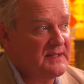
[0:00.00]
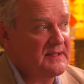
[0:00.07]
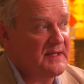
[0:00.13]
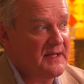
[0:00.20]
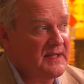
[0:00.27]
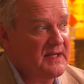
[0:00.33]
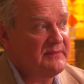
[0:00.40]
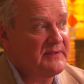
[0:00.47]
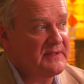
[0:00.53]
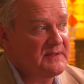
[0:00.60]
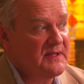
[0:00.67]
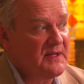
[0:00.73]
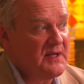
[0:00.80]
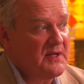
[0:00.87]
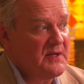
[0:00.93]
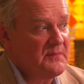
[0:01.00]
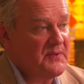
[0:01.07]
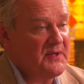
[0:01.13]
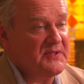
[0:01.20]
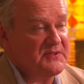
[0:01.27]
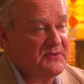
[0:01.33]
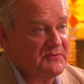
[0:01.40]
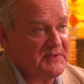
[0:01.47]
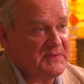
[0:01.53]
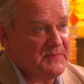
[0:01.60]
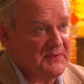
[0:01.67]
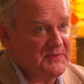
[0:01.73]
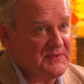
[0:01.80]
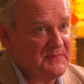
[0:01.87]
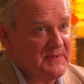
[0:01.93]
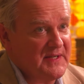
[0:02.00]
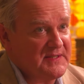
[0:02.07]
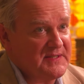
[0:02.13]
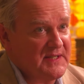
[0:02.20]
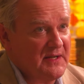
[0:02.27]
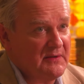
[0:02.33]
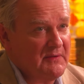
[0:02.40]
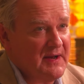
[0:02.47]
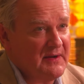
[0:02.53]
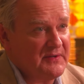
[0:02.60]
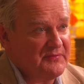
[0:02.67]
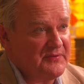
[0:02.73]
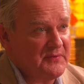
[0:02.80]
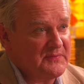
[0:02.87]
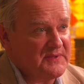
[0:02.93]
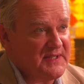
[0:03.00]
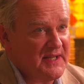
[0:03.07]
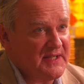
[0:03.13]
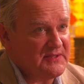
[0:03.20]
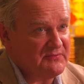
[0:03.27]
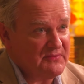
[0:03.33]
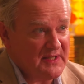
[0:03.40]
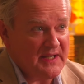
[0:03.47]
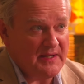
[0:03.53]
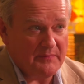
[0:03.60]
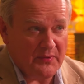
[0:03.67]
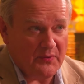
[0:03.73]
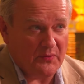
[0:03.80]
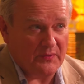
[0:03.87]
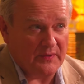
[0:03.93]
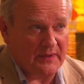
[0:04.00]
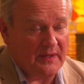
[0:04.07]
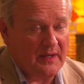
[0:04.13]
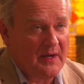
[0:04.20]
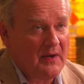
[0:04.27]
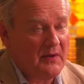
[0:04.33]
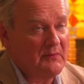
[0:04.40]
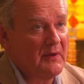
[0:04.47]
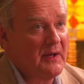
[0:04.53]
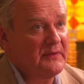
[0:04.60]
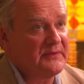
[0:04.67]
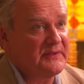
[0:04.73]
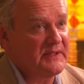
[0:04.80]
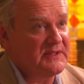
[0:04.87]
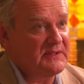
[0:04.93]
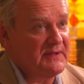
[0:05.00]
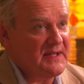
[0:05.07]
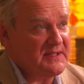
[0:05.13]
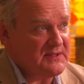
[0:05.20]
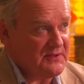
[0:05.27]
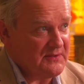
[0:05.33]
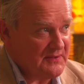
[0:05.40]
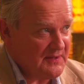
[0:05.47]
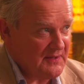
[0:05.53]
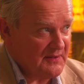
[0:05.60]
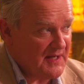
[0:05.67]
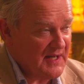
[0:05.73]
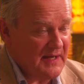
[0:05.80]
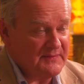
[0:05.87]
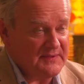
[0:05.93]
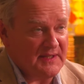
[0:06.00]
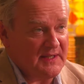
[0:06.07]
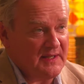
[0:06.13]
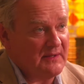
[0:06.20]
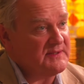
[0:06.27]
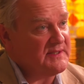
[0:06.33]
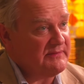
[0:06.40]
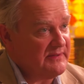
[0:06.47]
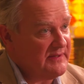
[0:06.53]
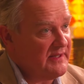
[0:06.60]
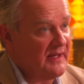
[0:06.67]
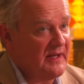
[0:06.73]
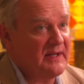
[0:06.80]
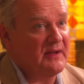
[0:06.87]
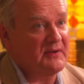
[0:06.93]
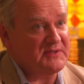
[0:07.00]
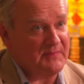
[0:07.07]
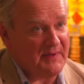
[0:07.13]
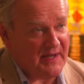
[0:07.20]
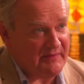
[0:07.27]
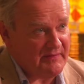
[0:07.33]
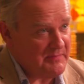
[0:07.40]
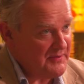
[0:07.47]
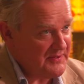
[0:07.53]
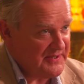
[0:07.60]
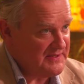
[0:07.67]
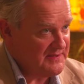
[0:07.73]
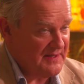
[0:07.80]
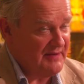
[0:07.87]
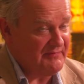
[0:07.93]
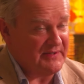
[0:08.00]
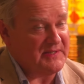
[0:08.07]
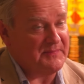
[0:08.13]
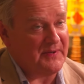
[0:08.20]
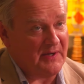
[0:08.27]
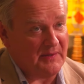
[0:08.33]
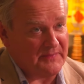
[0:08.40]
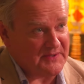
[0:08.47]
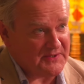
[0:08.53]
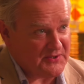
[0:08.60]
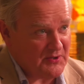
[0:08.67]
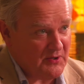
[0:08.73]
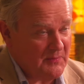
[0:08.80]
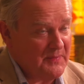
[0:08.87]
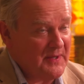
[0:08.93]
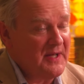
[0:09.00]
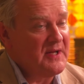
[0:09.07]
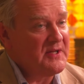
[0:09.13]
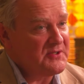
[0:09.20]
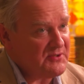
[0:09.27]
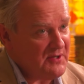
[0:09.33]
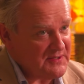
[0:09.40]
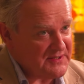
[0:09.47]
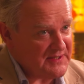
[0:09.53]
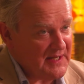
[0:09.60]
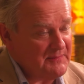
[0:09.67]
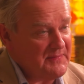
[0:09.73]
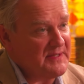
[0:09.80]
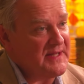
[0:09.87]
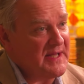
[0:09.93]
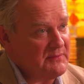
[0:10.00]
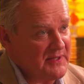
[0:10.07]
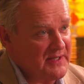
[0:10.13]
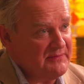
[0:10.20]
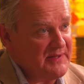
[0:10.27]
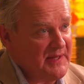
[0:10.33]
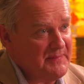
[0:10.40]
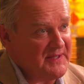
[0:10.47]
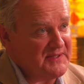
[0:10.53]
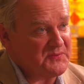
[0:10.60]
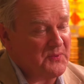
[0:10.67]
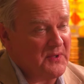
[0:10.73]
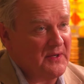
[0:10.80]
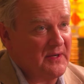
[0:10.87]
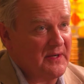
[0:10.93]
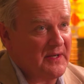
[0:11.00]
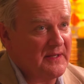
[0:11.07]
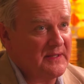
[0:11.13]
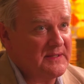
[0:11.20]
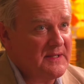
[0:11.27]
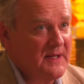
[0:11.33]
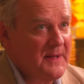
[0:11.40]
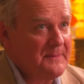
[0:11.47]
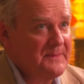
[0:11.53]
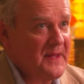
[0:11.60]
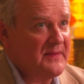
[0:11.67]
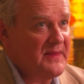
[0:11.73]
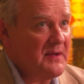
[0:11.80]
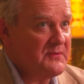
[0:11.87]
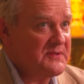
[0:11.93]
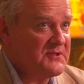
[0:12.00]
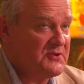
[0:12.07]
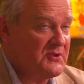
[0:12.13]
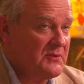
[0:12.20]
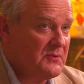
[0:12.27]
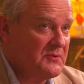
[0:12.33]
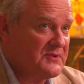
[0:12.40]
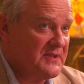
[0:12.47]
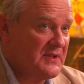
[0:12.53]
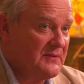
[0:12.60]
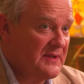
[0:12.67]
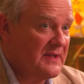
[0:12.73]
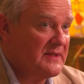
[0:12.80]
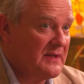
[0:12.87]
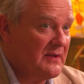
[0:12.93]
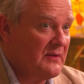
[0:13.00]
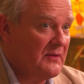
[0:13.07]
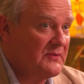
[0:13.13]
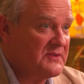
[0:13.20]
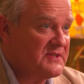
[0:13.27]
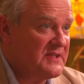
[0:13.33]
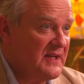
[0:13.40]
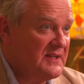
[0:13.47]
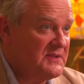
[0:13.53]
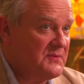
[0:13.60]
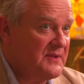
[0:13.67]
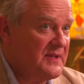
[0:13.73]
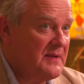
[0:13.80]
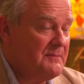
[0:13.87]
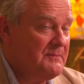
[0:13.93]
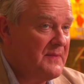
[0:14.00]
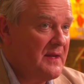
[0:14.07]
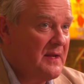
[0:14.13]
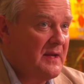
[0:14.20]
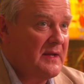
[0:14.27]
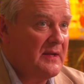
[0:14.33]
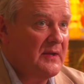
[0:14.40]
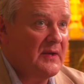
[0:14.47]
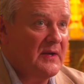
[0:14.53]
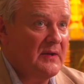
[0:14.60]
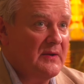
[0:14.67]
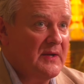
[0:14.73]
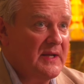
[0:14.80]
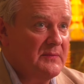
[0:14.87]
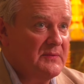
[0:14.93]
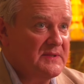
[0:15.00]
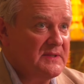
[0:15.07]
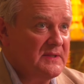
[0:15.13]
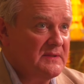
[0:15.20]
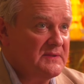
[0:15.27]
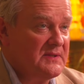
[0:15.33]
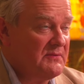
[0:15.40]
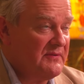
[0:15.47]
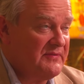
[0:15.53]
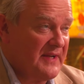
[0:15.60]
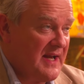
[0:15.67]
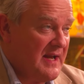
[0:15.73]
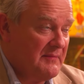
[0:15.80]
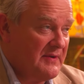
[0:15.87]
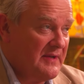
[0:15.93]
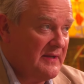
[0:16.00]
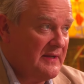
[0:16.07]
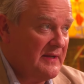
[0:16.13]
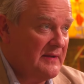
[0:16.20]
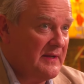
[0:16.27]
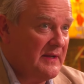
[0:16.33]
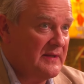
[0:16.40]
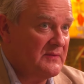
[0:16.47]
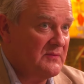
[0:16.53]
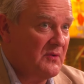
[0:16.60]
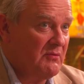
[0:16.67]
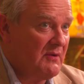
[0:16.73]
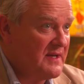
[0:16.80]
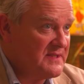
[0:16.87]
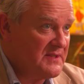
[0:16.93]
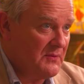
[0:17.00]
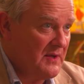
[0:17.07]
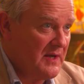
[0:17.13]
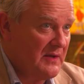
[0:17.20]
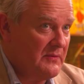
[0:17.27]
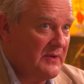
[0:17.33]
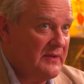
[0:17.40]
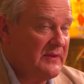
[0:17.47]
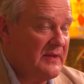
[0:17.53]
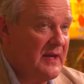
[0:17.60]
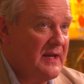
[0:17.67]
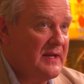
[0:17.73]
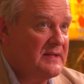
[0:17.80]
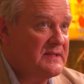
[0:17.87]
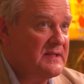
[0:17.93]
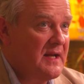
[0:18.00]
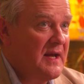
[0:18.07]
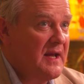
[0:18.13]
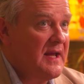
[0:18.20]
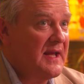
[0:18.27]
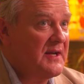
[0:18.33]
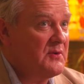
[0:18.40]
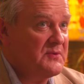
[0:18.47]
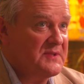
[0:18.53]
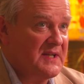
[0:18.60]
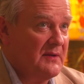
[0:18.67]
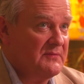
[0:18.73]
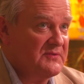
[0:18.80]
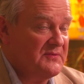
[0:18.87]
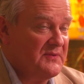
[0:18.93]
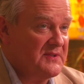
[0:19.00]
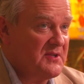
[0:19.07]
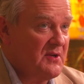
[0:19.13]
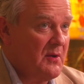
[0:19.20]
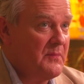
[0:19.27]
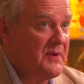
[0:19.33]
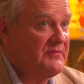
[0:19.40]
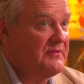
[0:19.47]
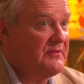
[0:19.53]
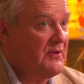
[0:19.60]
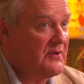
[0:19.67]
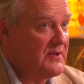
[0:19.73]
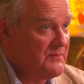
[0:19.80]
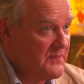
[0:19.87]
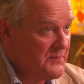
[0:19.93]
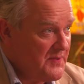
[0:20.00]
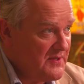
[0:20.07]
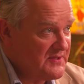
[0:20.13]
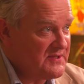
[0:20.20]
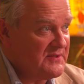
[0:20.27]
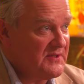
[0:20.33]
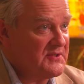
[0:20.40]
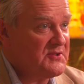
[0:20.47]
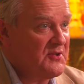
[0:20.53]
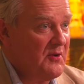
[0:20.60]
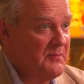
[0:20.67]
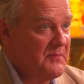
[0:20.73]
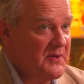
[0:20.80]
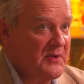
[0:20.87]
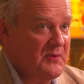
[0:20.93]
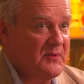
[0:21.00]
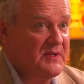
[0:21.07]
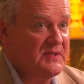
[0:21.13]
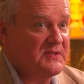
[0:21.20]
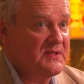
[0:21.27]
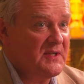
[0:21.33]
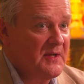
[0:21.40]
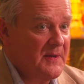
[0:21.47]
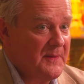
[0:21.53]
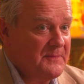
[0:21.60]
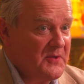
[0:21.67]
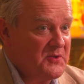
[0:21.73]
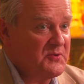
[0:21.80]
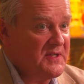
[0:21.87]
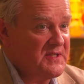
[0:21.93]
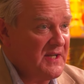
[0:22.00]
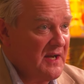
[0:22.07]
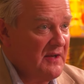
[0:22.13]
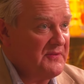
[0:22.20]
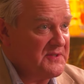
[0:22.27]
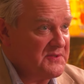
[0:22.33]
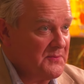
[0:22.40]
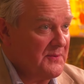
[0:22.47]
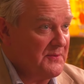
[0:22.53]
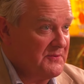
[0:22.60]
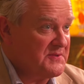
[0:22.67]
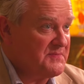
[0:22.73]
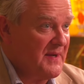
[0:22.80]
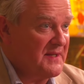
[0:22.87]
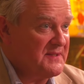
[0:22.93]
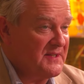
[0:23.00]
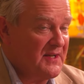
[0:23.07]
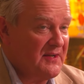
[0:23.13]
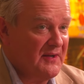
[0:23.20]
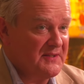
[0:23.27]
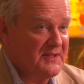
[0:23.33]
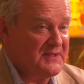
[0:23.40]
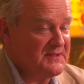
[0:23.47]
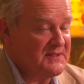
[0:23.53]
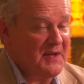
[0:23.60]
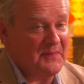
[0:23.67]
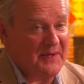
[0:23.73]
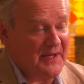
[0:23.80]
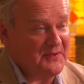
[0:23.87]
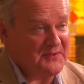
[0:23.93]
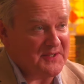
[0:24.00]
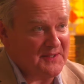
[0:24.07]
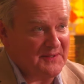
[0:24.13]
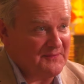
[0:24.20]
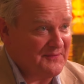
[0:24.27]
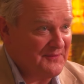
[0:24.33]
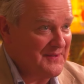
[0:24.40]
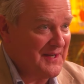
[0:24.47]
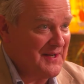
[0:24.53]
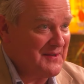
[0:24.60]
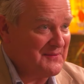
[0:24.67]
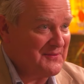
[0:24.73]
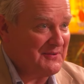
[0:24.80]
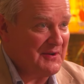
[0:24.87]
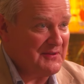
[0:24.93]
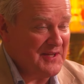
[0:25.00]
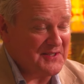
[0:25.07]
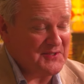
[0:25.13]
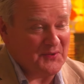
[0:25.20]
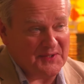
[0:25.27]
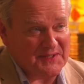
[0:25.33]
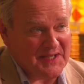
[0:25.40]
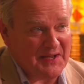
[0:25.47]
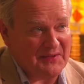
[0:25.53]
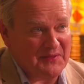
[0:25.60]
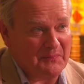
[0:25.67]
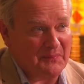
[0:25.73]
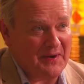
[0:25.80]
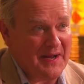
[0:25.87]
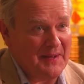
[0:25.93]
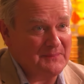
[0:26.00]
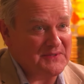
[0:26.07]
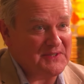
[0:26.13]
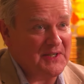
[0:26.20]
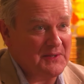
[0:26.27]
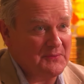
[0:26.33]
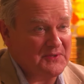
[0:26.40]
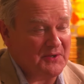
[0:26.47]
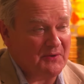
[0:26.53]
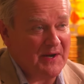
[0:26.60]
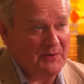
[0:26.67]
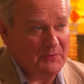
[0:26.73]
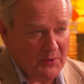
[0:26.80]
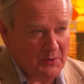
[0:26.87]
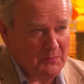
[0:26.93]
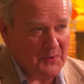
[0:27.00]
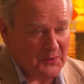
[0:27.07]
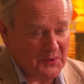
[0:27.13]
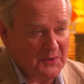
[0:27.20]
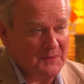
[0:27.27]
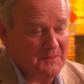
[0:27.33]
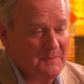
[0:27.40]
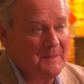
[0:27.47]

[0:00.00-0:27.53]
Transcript: and, and given personal responsibility around a film set is really important, rather than a director who, who claims that he knows everything and knows about everybody's every department's job. Trust them, and they will give their best work. And and that was true also in, on stage with him. You know, he was a terrific Hamlet and, and great to work with. And it always comes from the top. If you've got a person at the top who is treating others with respect and kindness, nobody else can, you know, throw their toys out of the pram. So he was a great role model.